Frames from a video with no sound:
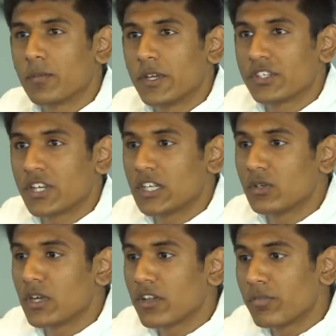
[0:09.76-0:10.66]
from my
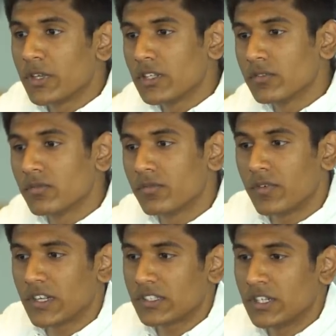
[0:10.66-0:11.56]
childhood, I've been
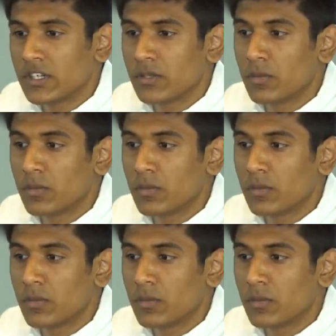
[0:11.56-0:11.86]
fascinated